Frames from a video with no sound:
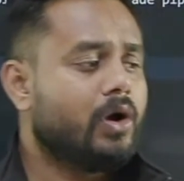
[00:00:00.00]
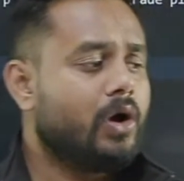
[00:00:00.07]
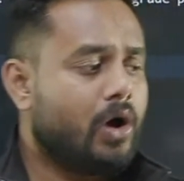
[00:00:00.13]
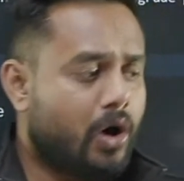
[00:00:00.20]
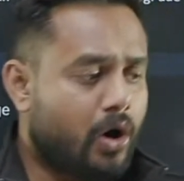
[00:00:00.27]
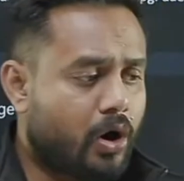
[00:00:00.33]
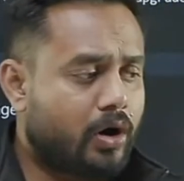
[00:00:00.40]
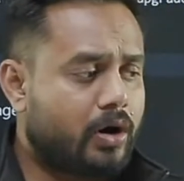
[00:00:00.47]

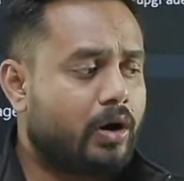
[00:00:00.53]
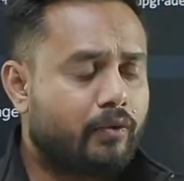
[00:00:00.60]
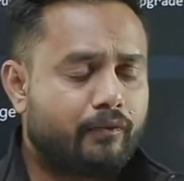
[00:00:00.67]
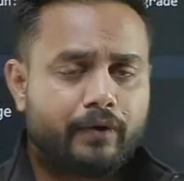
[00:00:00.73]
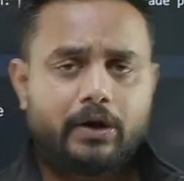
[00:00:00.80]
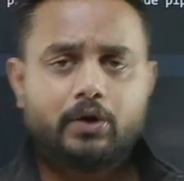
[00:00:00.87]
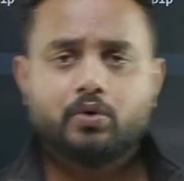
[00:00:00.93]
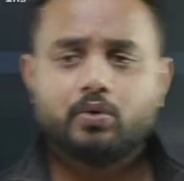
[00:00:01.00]
Or
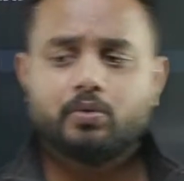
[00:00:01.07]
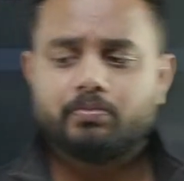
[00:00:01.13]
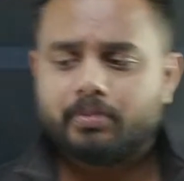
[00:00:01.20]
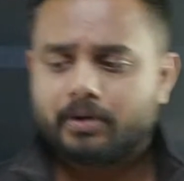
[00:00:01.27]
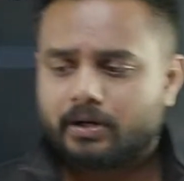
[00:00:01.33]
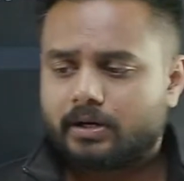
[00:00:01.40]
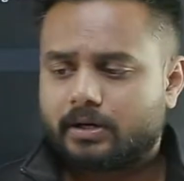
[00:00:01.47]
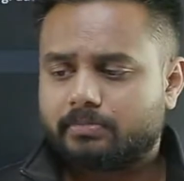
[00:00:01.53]
will you
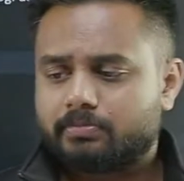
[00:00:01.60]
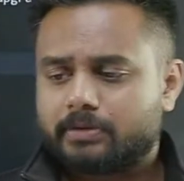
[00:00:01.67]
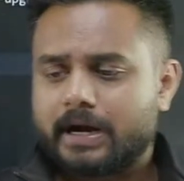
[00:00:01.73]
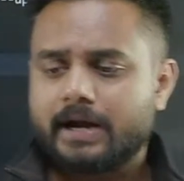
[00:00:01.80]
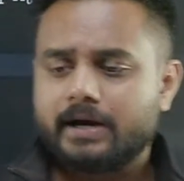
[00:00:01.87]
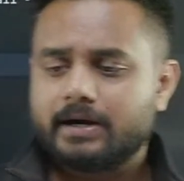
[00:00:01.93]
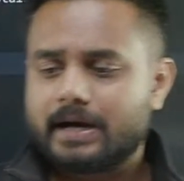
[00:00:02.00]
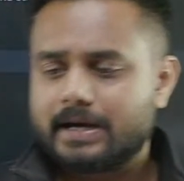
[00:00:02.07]
try
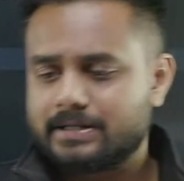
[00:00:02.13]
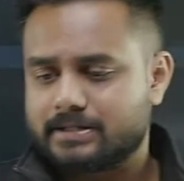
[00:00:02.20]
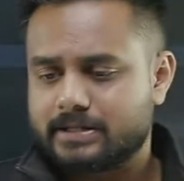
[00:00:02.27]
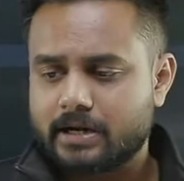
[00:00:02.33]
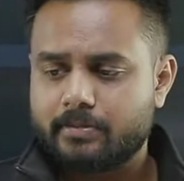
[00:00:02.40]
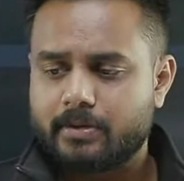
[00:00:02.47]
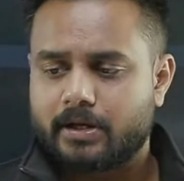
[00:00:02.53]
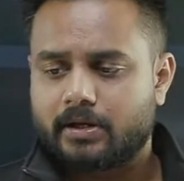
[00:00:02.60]
it, guys? Tell
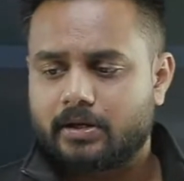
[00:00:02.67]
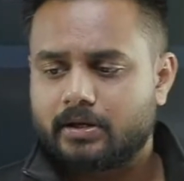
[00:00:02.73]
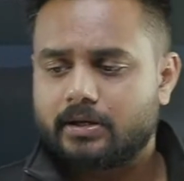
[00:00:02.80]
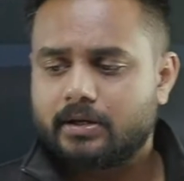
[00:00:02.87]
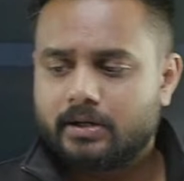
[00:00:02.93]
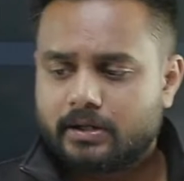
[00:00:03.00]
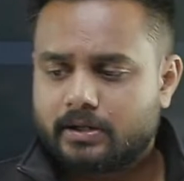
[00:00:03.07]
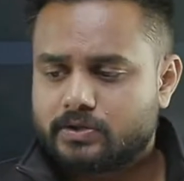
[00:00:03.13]
me.
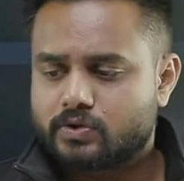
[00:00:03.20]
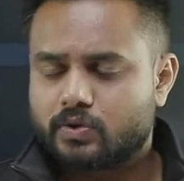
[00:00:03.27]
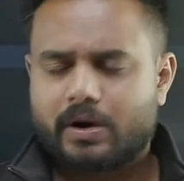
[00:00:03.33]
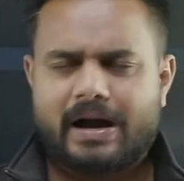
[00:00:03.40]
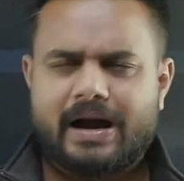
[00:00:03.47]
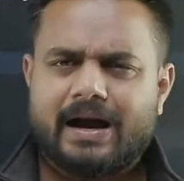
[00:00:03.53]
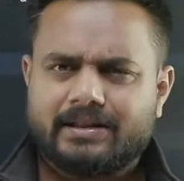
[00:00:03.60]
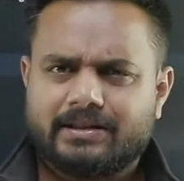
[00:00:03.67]
So
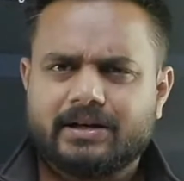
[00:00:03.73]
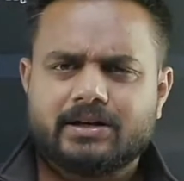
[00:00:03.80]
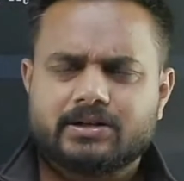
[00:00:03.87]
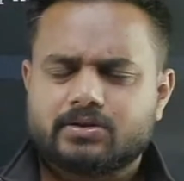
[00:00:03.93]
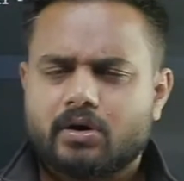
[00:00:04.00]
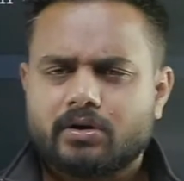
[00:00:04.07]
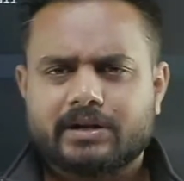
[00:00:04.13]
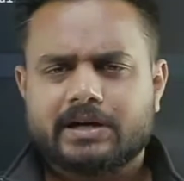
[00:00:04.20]
I think it is
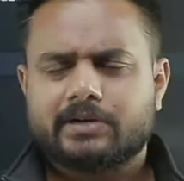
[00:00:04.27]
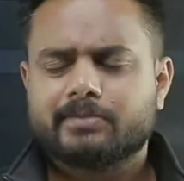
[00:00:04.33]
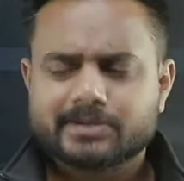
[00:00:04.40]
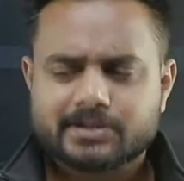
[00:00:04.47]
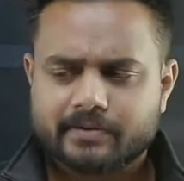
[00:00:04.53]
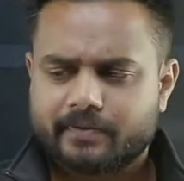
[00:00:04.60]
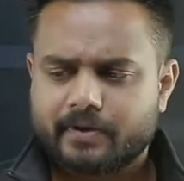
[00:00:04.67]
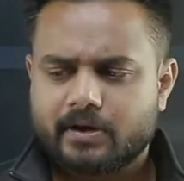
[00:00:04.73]
not that much
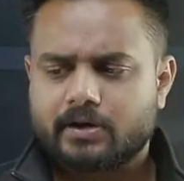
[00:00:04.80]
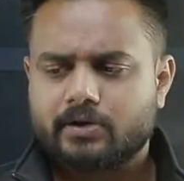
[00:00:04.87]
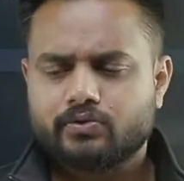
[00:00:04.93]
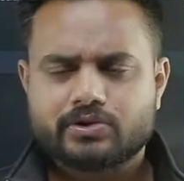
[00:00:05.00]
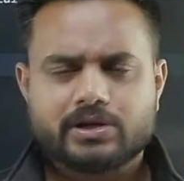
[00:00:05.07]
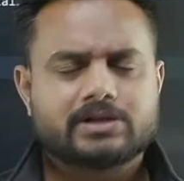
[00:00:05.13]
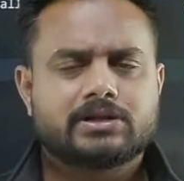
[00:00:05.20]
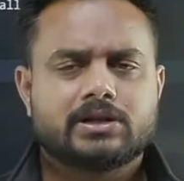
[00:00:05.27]
difficult. You
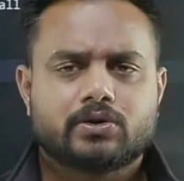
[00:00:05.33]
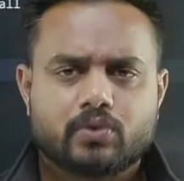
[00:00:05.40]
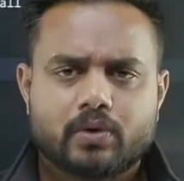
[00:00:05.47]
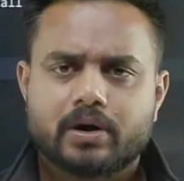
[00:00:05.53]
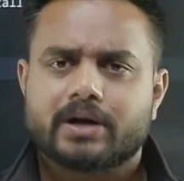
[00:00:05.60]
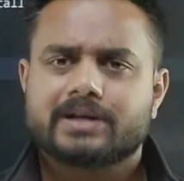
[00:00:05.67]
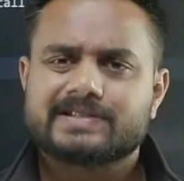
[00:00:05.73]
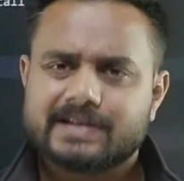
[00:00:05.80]
just need to
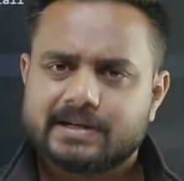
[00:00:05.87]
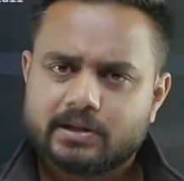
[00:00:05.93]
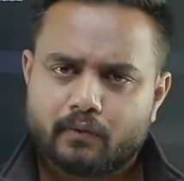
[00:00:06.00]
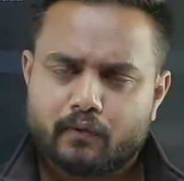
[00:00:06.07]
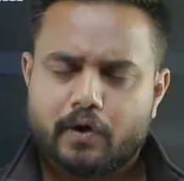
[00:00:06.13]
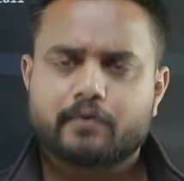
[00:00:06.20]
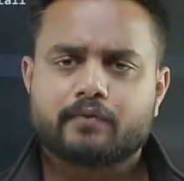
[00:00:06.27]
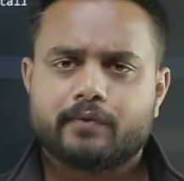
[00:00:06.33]
understand the
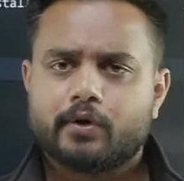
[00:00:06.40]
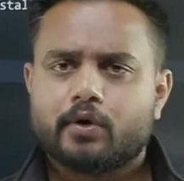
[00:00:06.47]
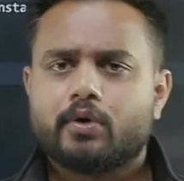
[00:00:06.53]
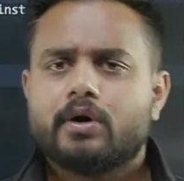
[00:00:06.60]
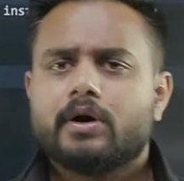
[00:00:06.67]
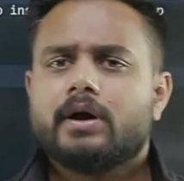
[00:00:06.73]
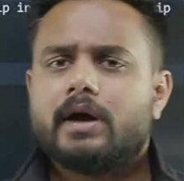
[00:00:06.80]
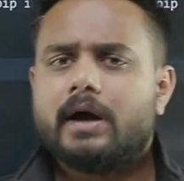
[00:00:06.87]
workflow,
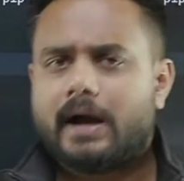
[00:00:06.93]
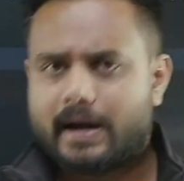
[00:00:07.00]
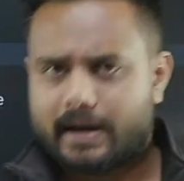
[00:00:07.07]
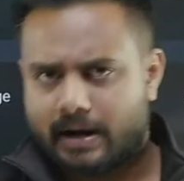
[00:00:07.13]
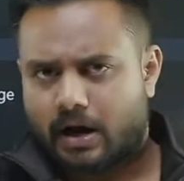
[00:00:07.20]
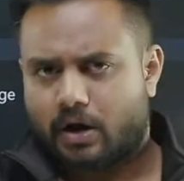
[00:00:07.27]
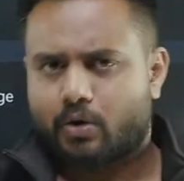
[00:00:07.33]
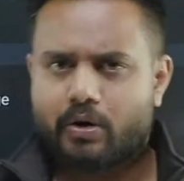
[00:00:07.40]
and
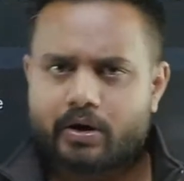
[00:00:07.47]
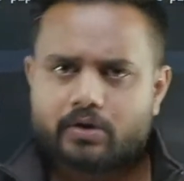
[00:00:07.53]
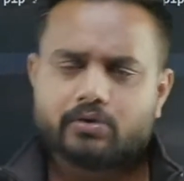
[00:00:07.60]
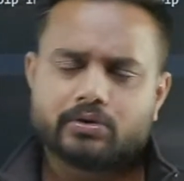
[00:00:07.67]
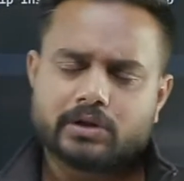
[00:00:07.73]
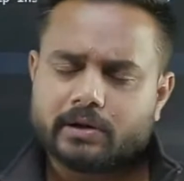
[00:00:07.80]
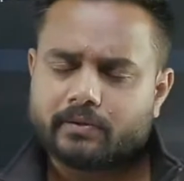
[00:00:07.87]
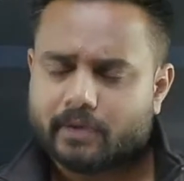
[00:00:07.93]
according to
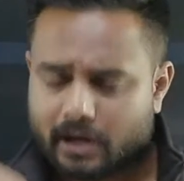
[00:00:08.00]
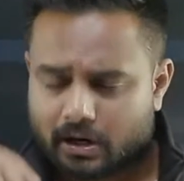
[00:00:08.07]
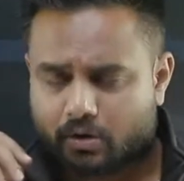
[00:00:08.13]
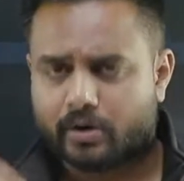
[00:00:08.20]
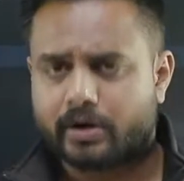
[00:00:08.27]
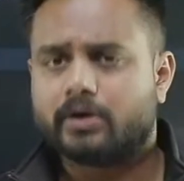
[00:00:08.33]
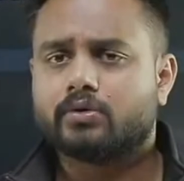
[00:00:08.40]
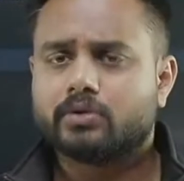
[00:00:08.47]
the
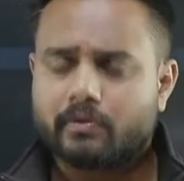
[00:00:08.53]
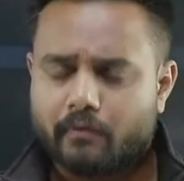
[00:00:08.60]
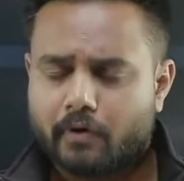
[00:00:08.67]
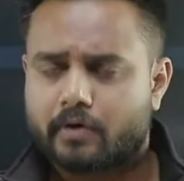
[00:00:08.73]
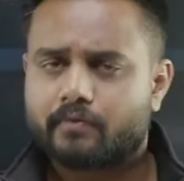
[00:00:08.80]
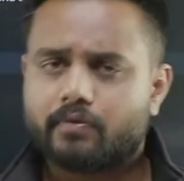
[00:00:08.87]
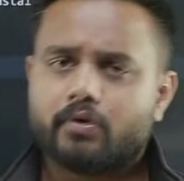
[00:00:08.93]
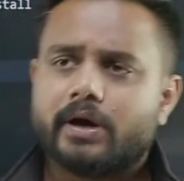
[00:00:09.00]

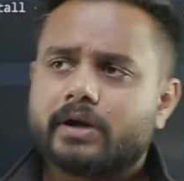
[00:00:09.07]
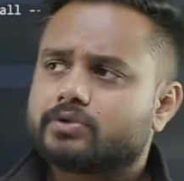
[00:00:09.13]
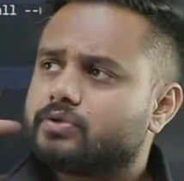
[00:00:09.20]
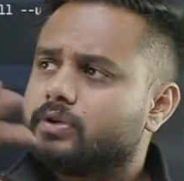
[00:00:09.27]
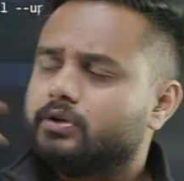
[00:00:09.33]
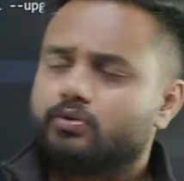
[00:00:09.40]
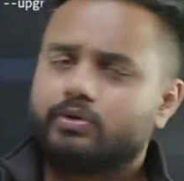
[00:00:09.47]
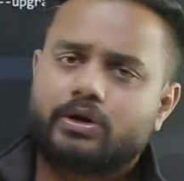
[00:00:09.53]
workflow, actually,
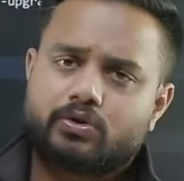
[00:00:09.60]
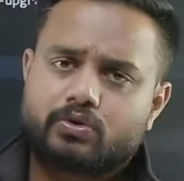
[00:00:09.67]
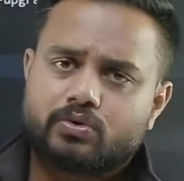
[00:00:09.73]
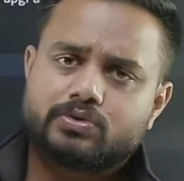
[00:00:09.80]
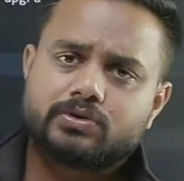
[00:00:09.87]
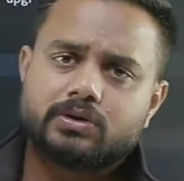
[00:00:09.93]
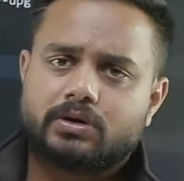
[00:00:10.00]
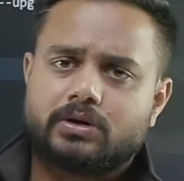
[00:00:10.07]
you need to
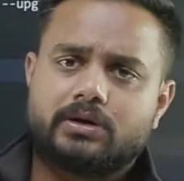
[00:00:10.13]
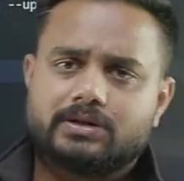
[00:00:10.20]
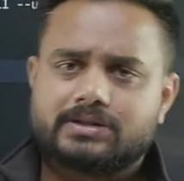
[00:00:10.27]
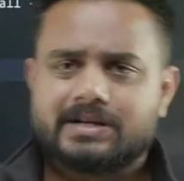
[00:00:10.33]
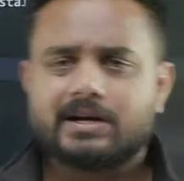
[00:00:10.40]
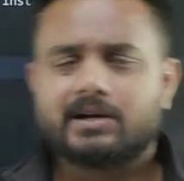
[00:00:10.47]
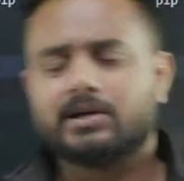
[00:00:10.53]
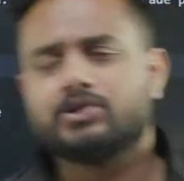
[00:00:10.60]

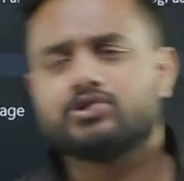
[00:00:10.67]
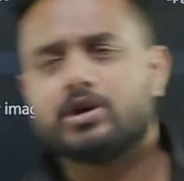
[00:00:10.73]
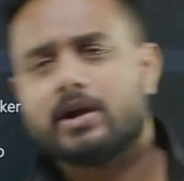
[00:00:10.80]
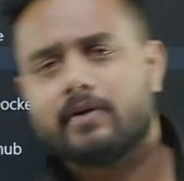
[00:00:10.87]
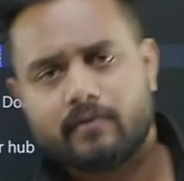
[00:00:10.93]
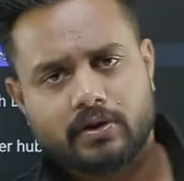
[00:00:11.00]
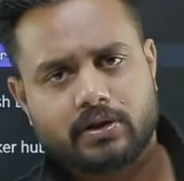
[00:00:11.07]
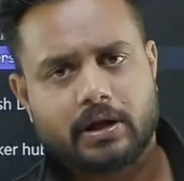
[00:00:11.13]
set each and
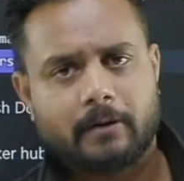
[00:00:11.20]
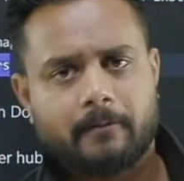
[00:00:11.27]
everything,